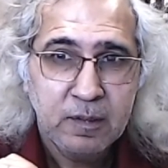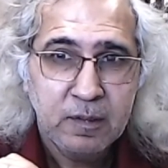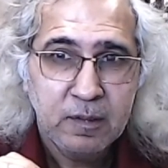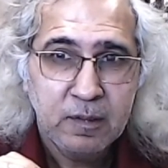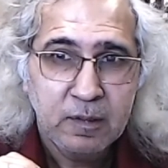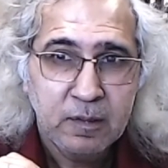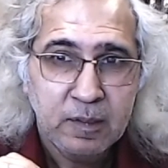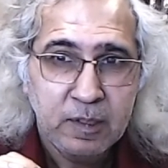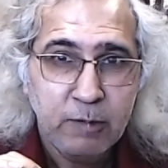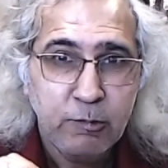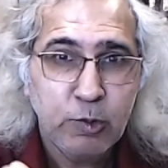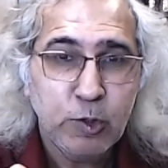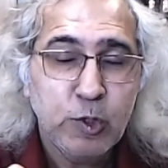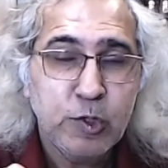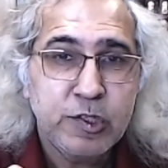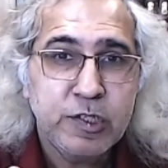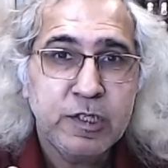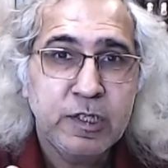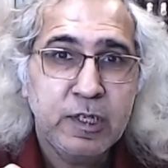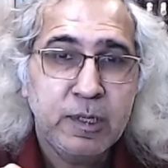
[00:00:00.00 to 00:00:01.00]

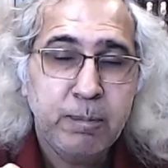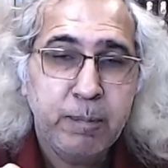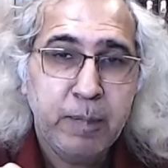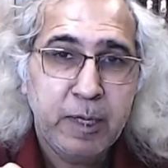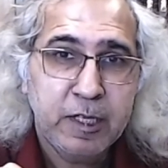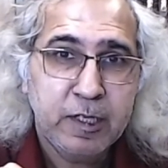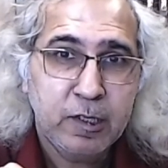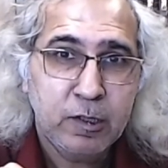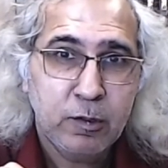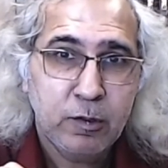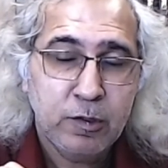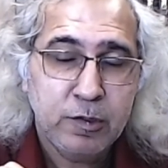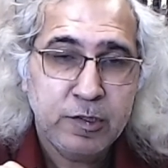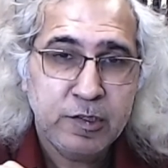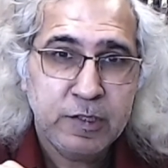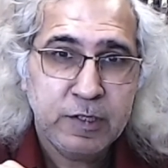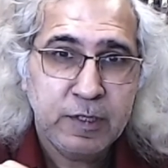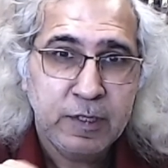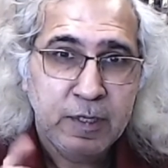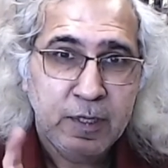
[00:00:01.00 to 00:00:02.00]
revolutionary
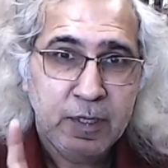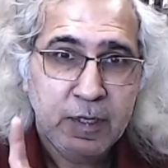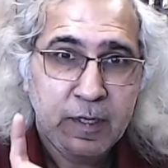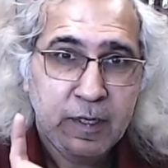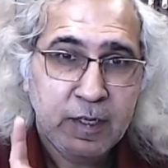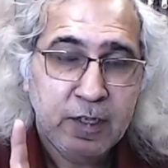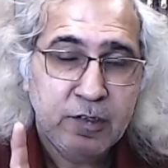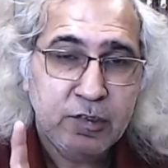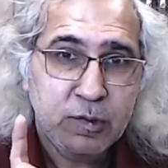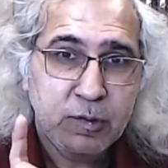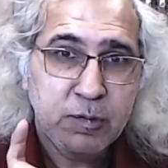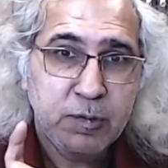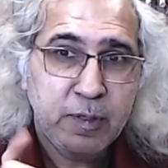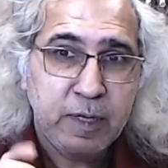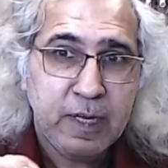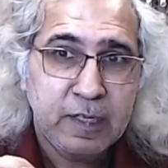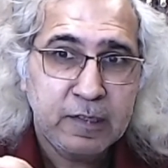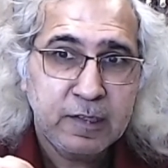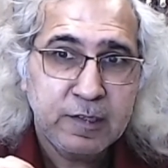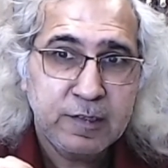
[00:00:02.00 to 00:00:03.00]
pedagogy is to
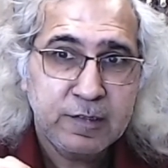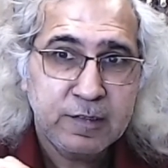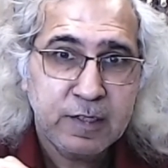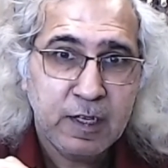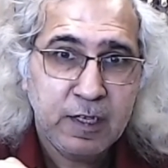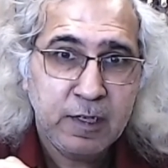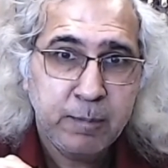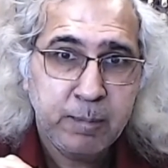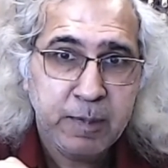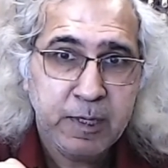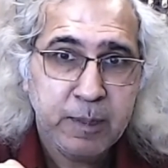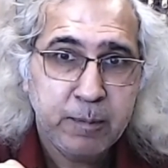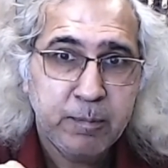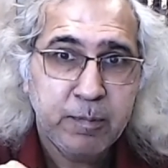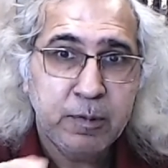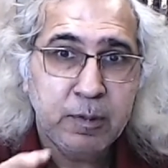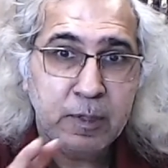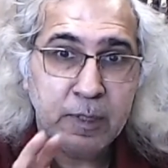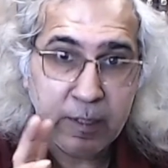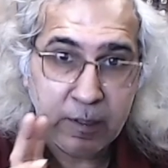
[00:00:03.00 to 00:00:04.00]
reconcile
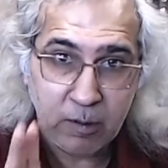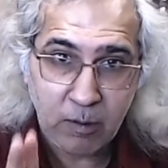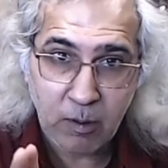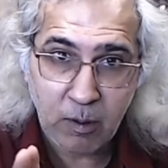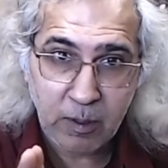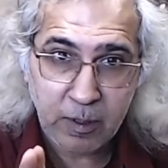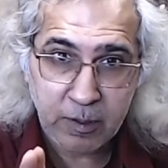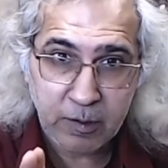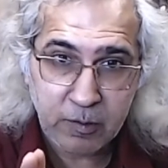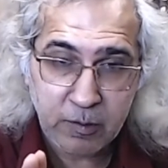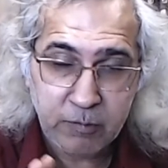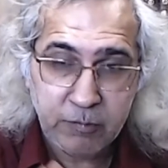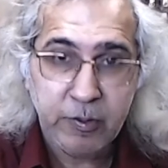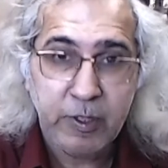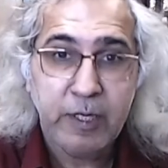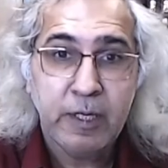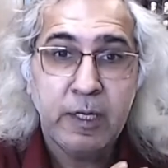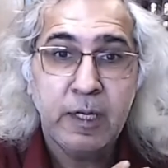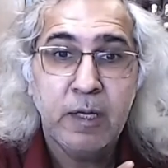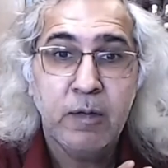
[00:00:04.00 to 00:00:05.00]
people, according to
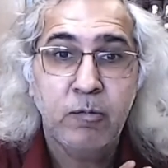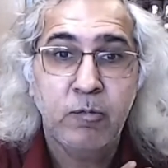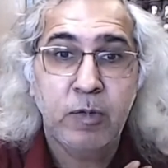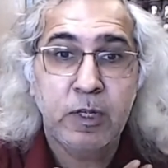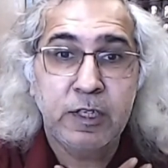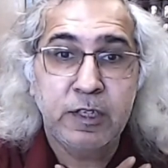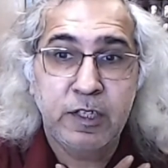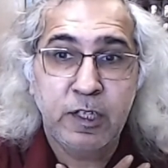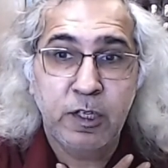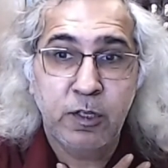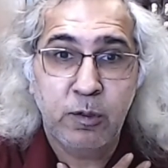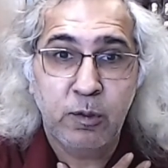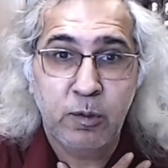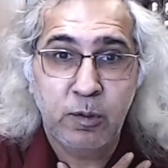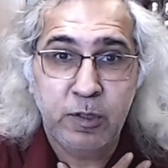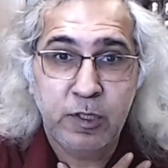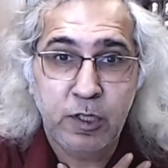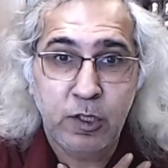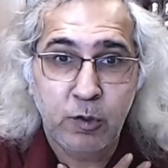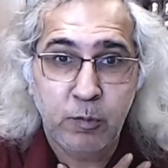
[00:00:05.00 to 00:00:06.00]
Freire, with their own
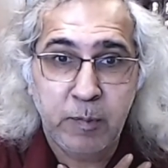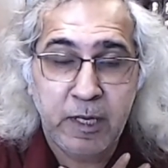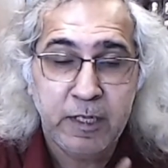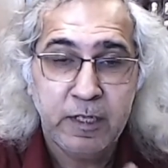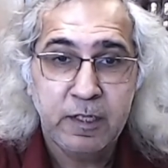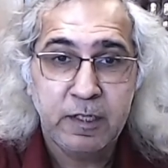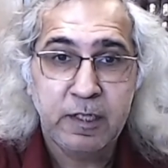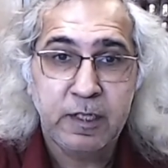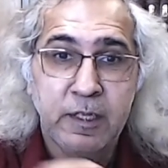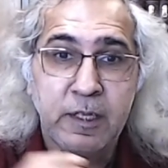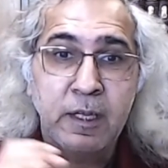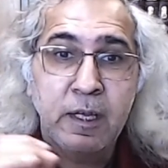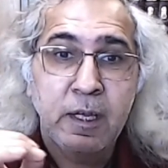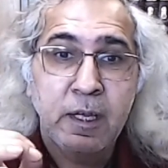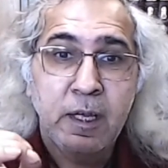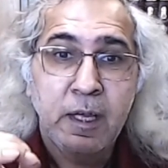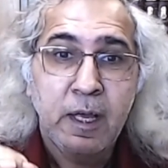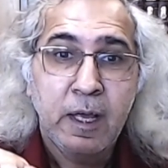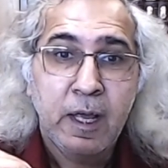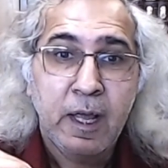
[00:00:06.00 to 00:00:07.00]
humanity.
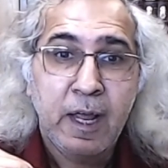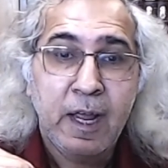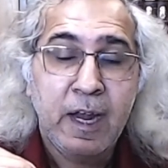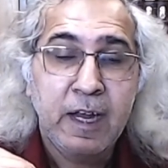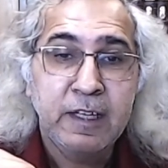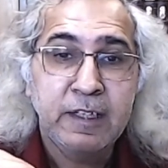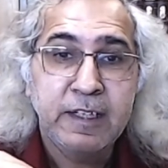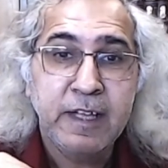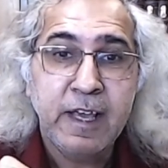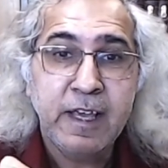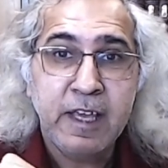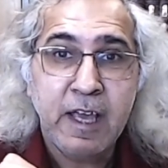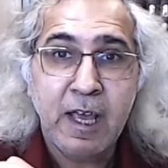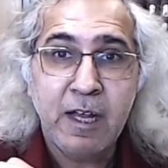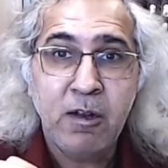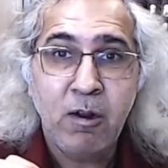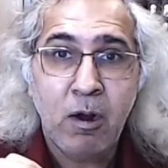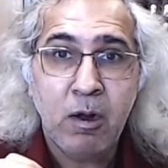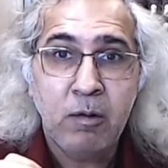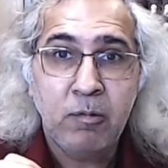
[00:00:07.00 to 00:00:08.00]
And they
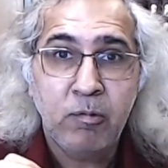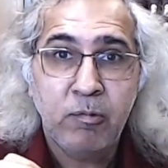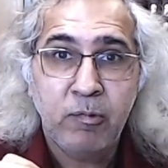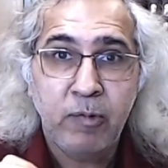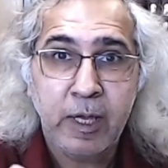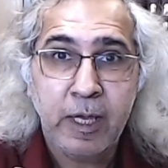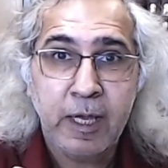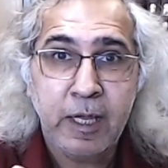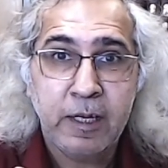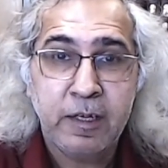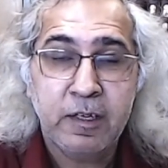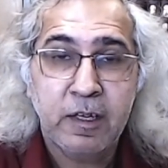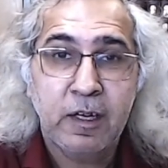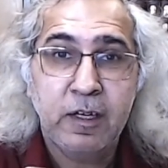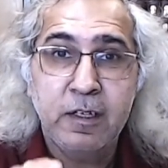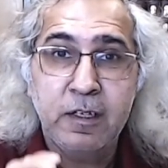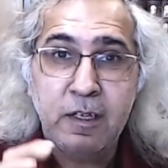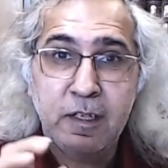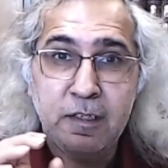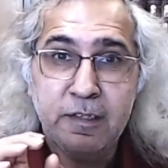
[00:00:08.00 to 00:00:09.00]
cannot wait
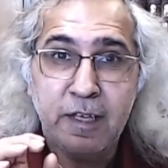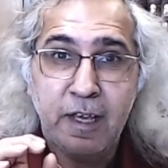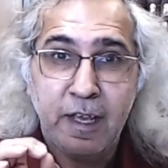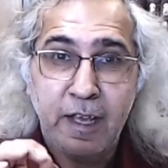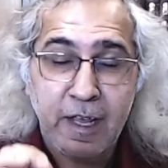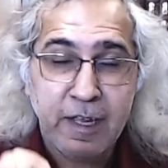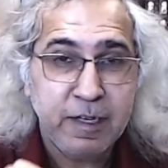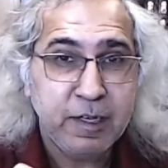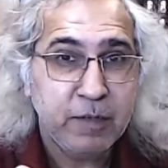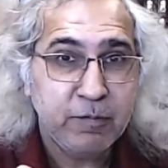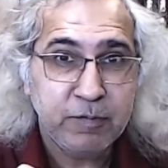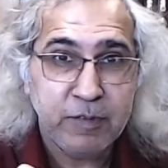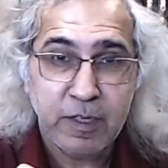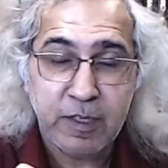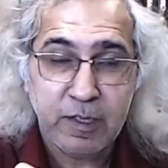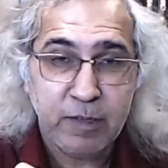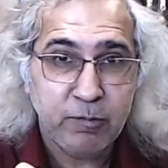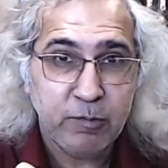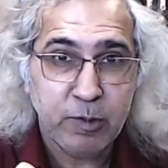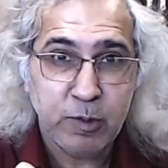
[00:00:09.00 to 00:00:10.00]
until the end of the
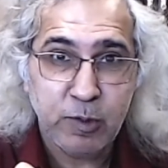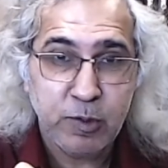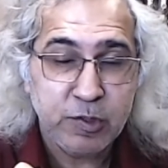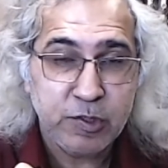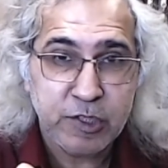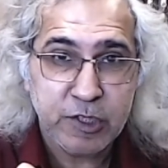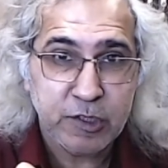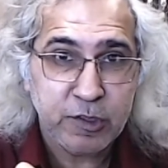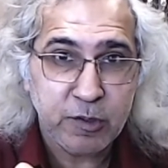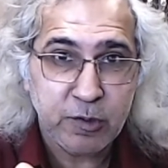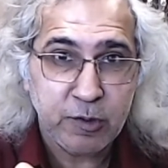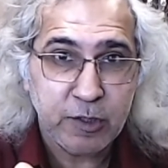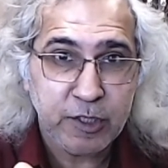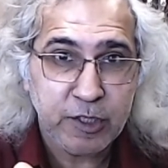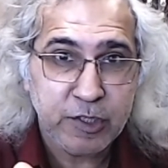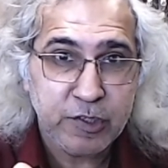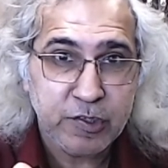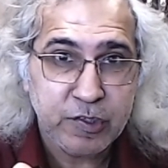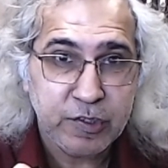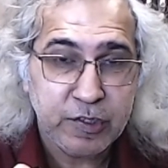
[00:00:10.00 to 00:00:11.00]
revolution to
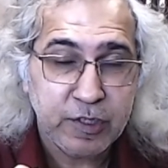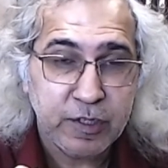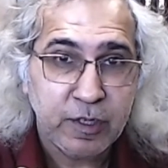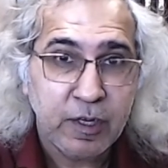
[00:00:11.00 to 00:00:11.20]
reach there.